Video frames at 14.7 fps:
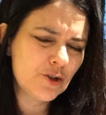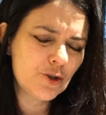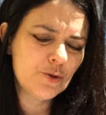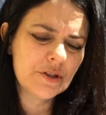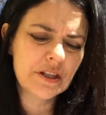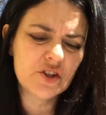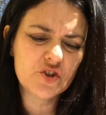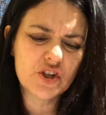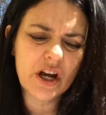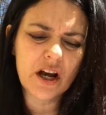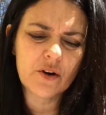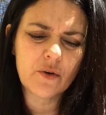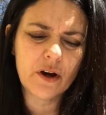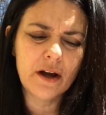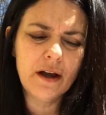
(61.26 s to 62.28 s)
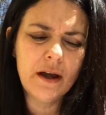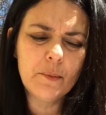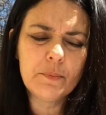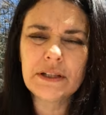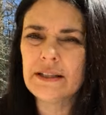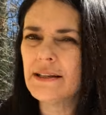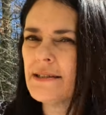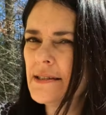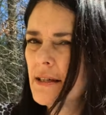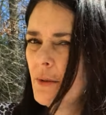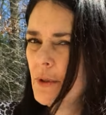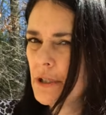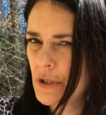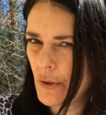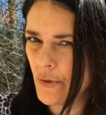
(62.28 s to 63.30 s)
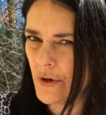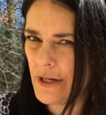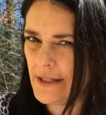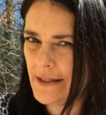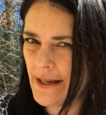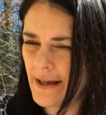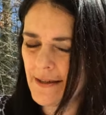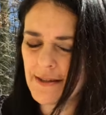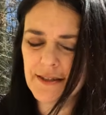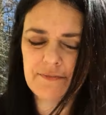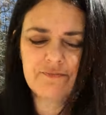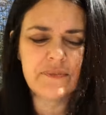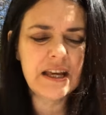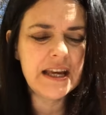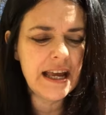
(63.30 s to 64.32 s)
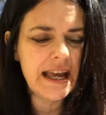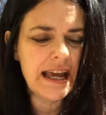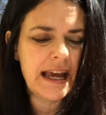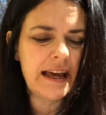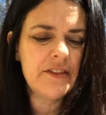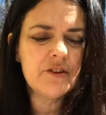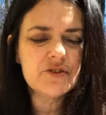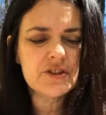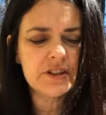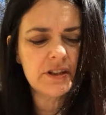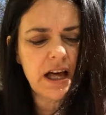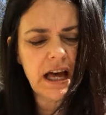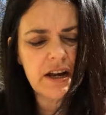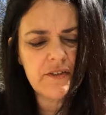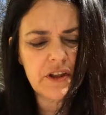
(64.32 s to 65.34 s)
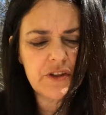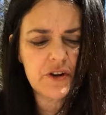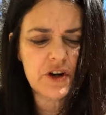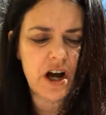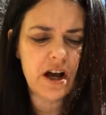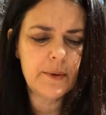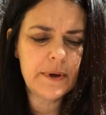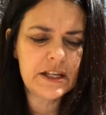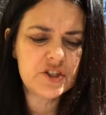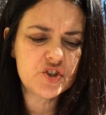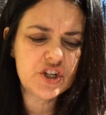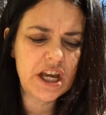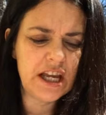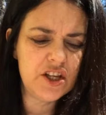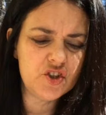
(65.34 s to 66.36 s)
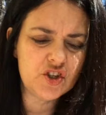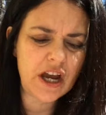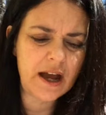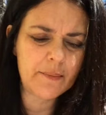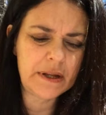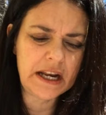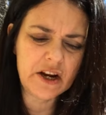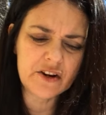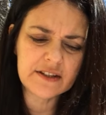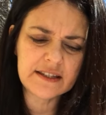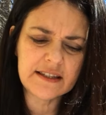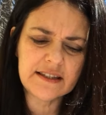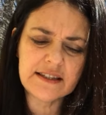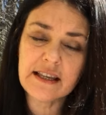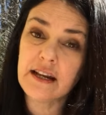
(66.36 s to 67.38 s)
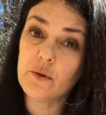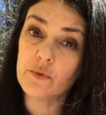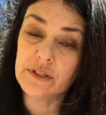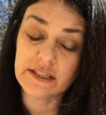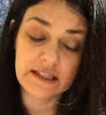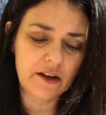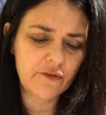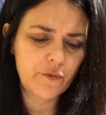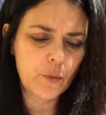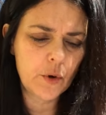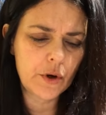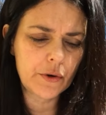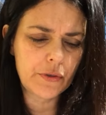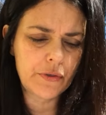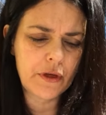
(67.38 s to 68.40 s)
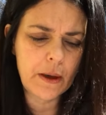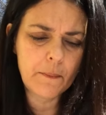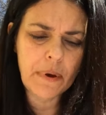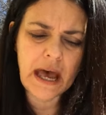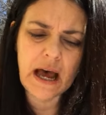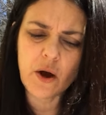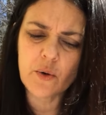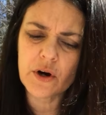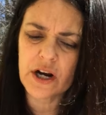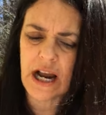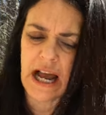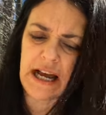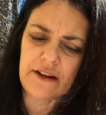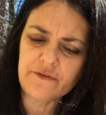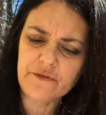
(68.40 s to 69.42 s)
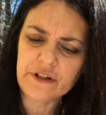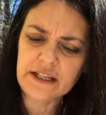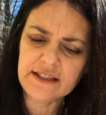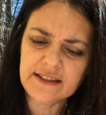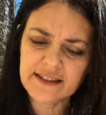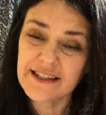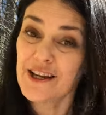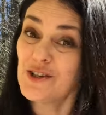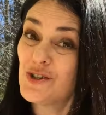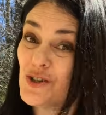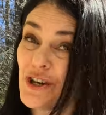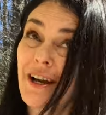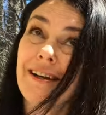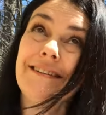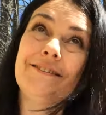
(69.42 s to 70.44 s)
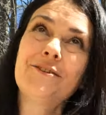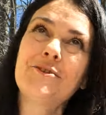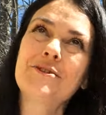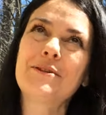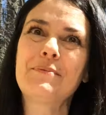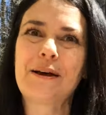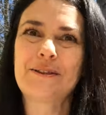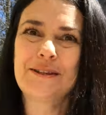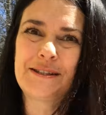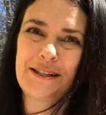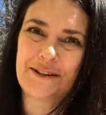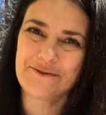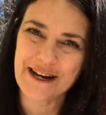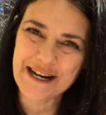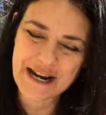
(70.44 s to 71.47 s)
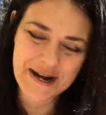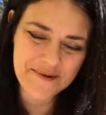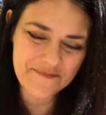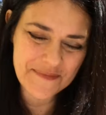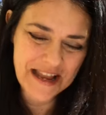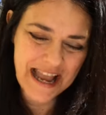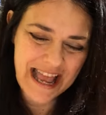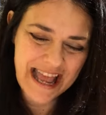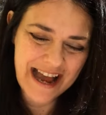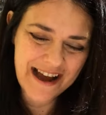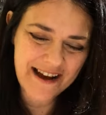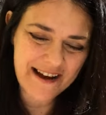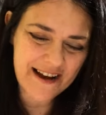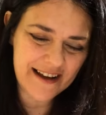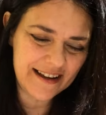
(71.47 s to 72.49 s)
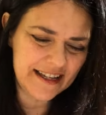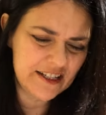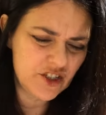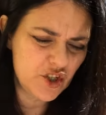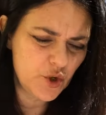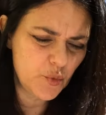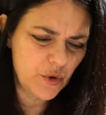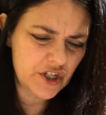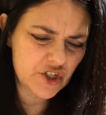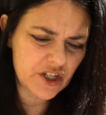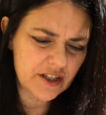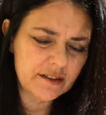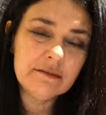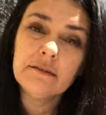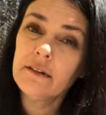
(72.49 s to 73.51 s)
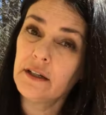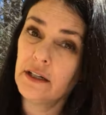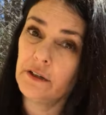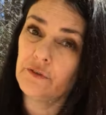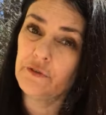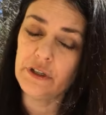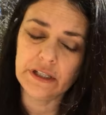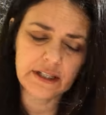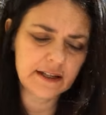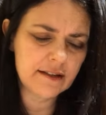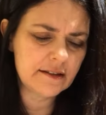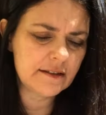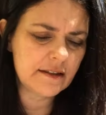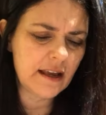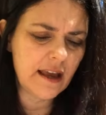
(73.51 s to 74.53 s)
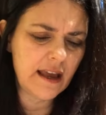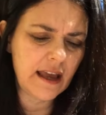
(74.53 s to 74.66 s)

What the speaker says: issues in the chakra, but let's see what Tori says. And there's a lot of other comments. Jane Chapman Harrison said it was self-worth, power, confidence, sunshine. Of course, I'm out in the sun right now. Intuition, gut feelings,